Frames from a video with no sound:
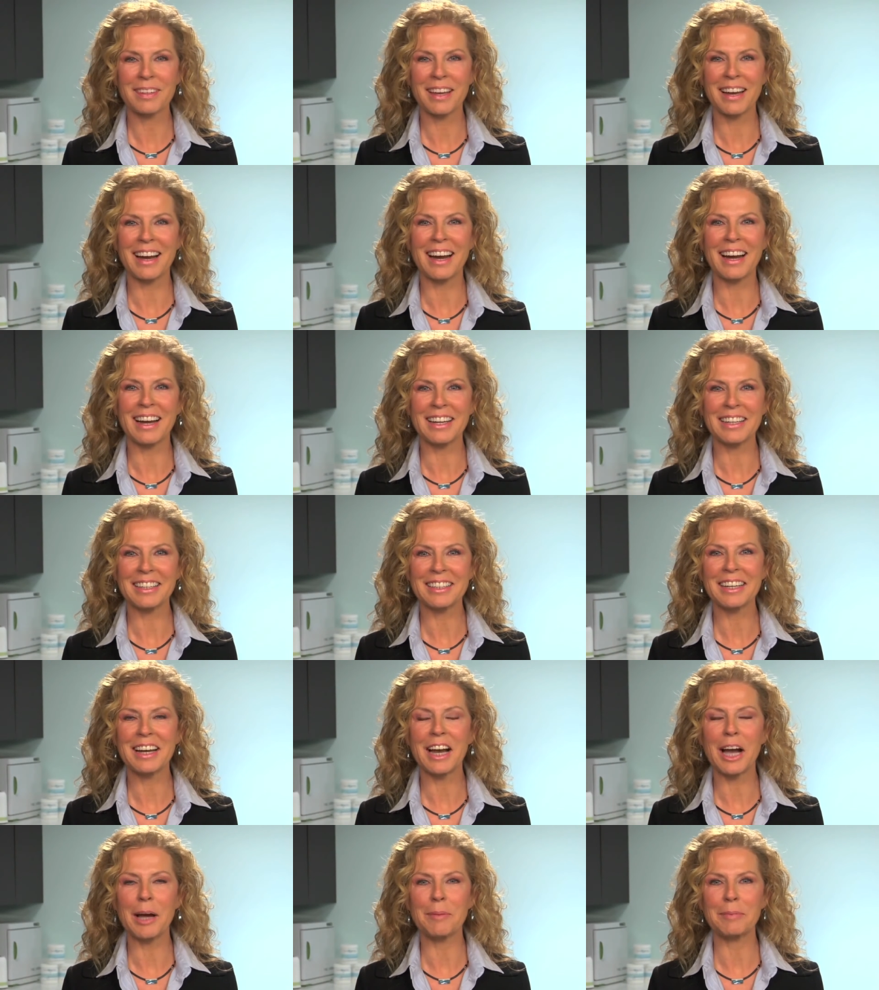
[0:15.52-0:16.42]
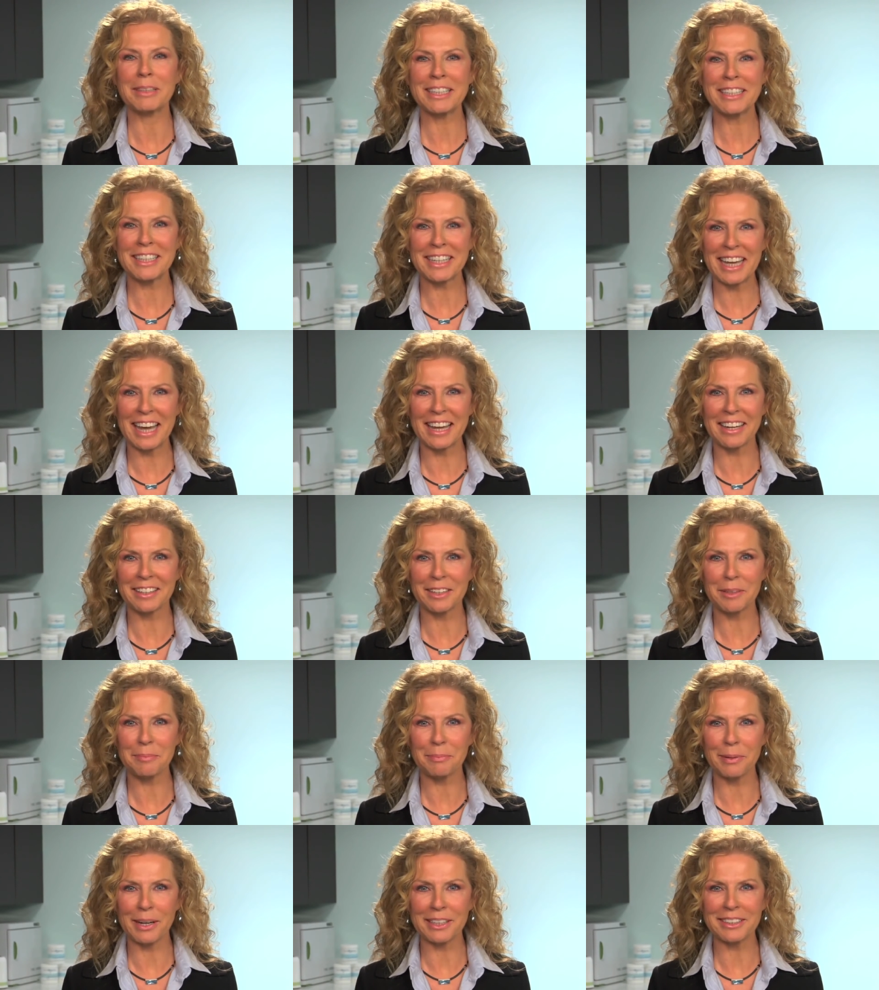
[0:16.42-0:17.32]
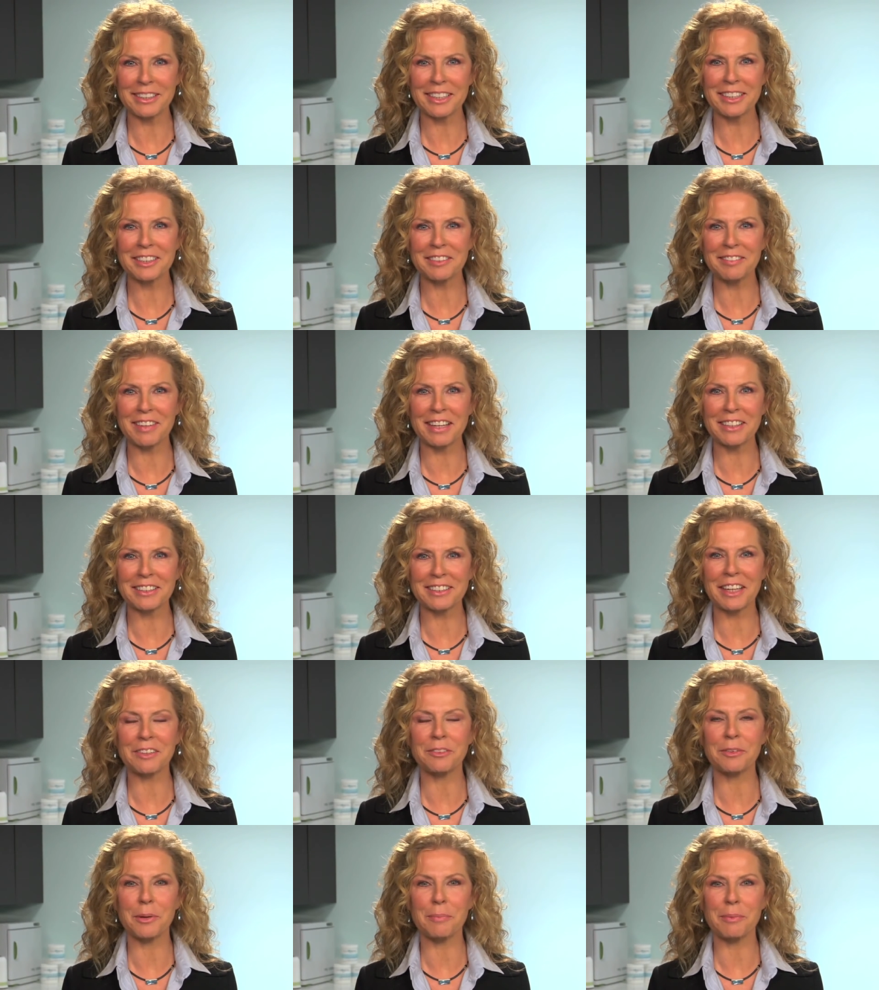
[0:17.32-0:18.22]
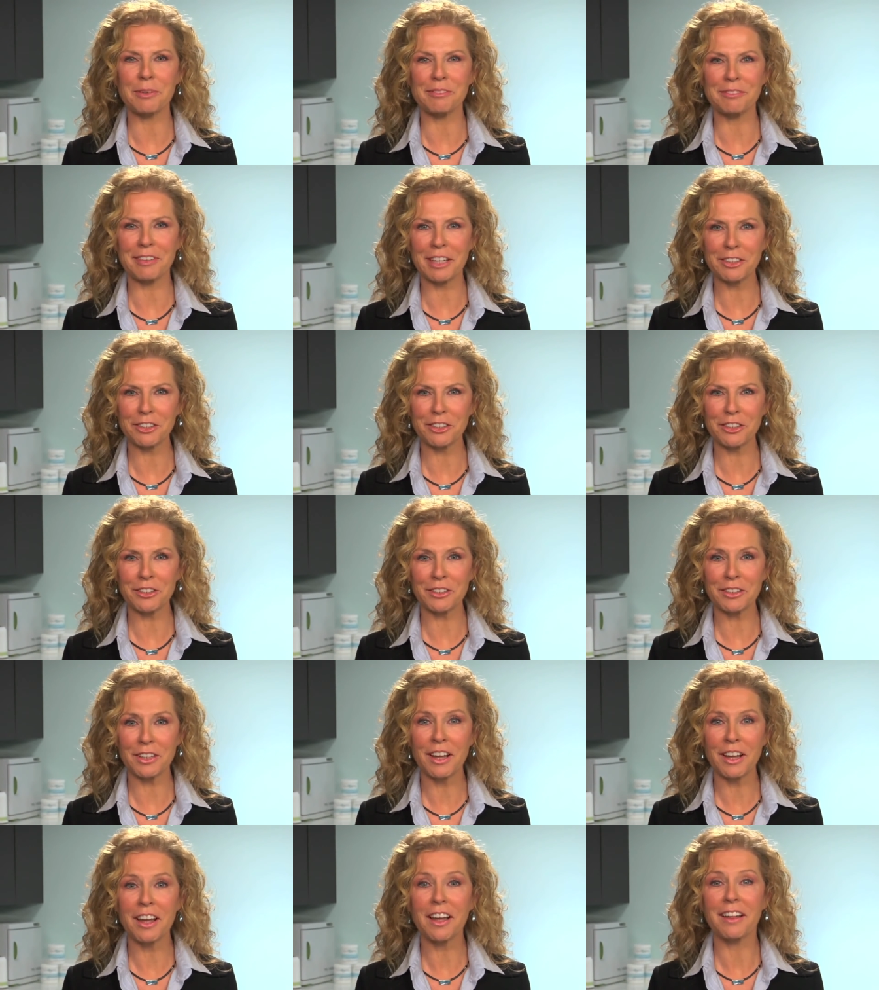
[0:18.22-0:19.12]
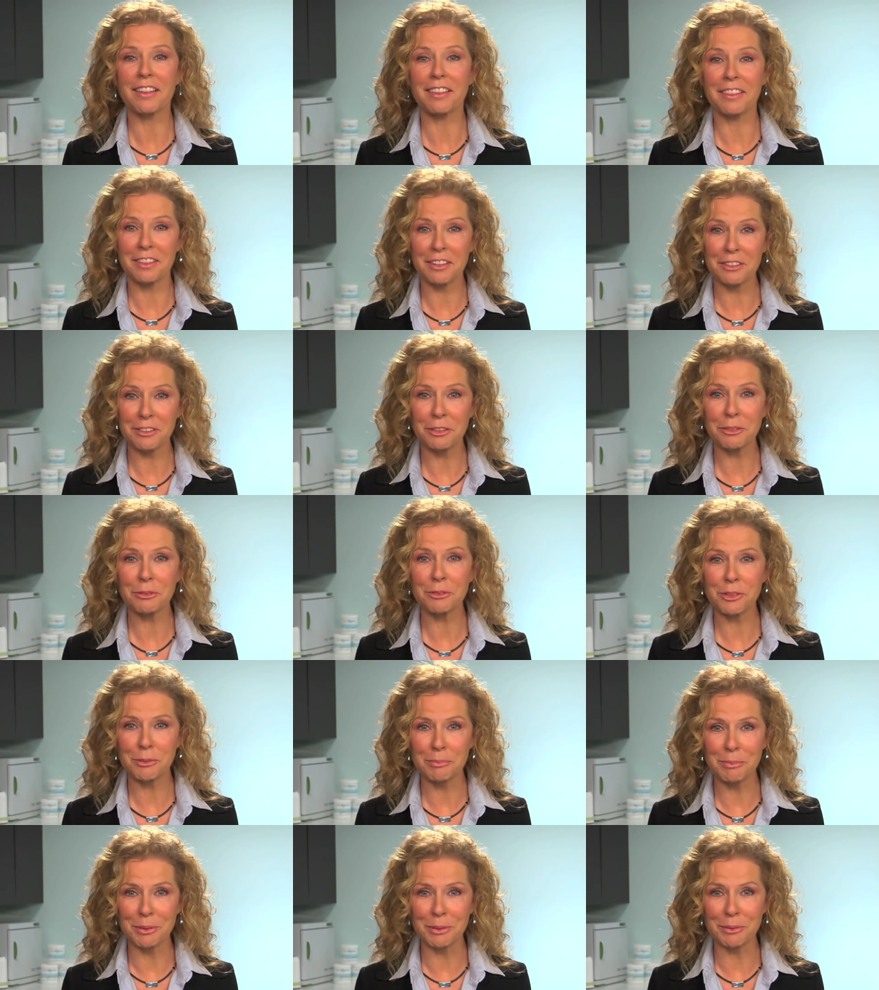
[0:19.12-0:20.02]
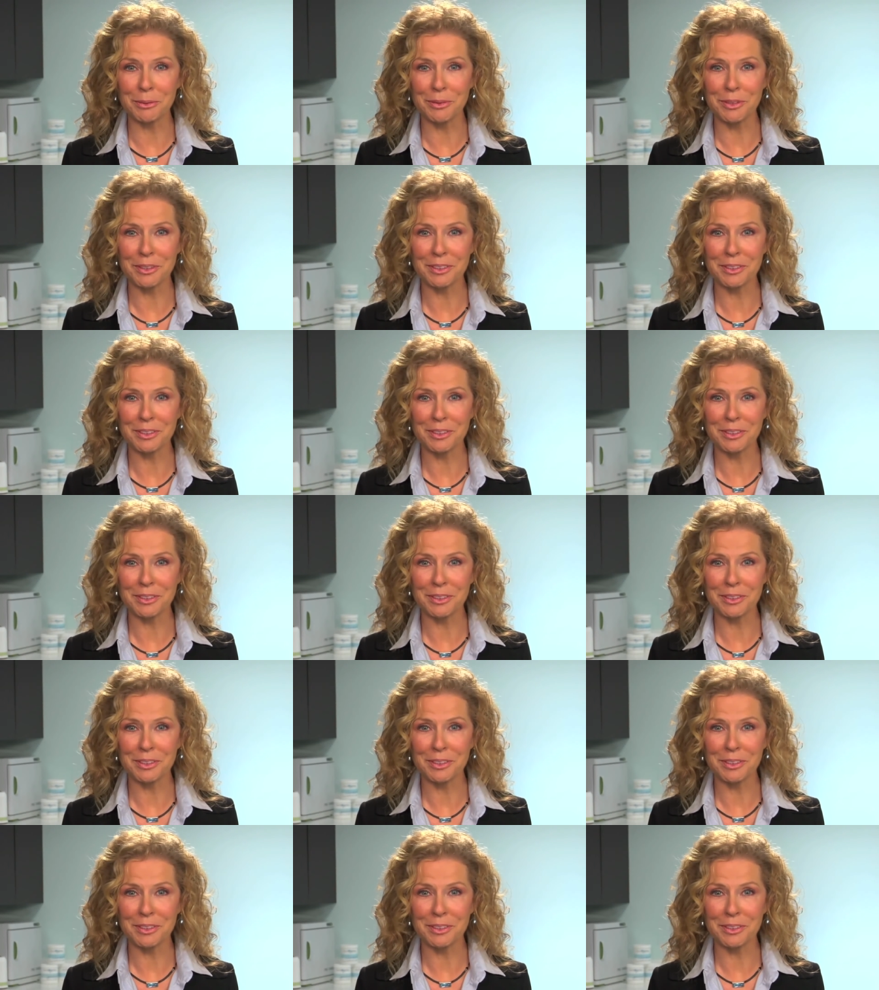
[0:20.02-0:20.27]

Hi, I'm Lena Kennedy, President of Alexandria Professional, the new Smooth.